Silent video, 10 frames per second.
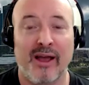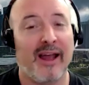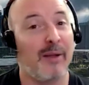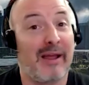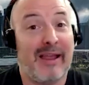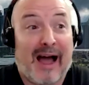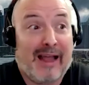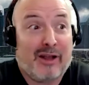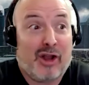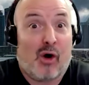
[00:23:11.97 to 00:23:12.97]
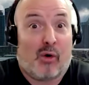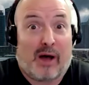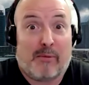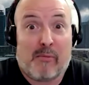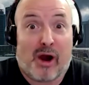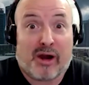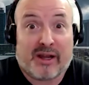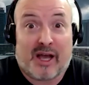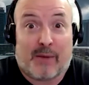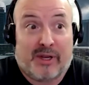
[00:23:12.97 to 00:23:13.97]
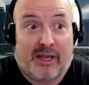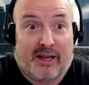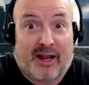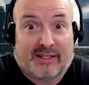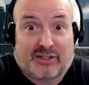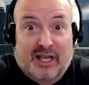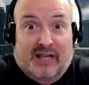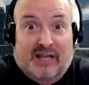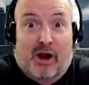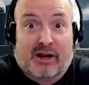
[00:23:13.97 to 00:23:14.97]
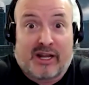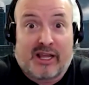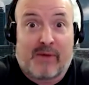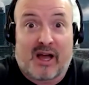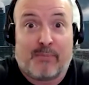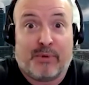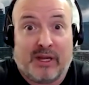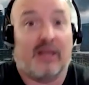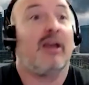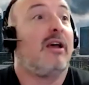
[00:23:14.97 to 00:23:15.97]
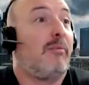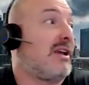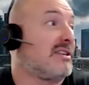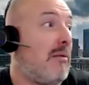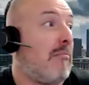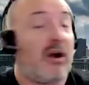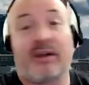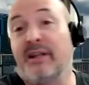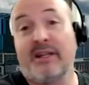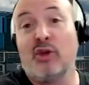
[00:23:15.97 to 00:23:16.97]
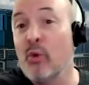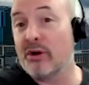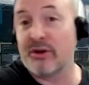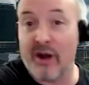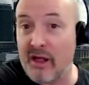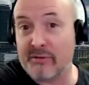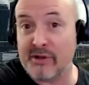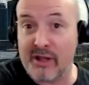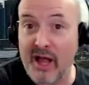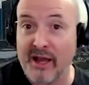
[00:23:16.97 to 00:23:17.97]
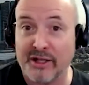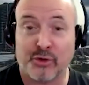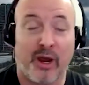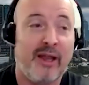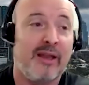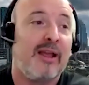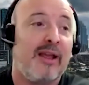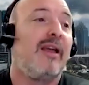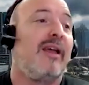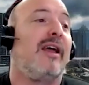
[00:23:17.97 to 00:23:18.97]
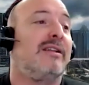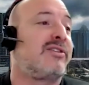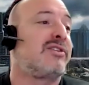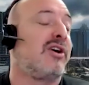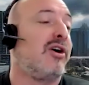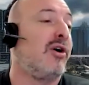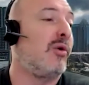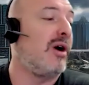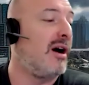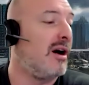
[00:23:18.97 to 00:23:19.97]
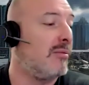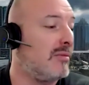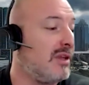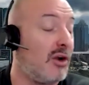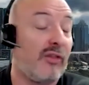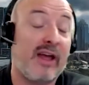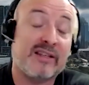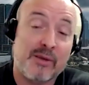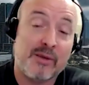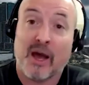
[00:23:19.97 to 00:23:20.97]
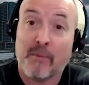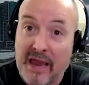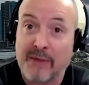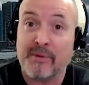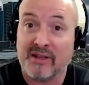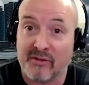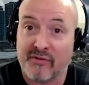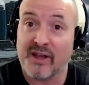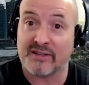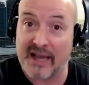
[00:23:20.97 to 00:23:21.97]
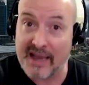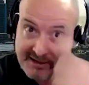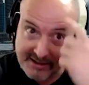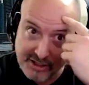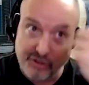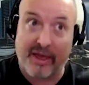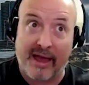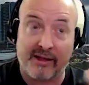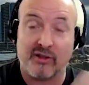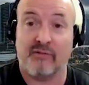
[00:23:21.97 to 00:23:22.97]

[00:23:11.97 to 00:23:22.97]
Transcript: And I'm like, I know, I'm a marketing company and I suck at marketing my company, because I'm marketing two hundred other clients, right? And so, um, you know, and that's something I'm aiming to fix. I had to hear that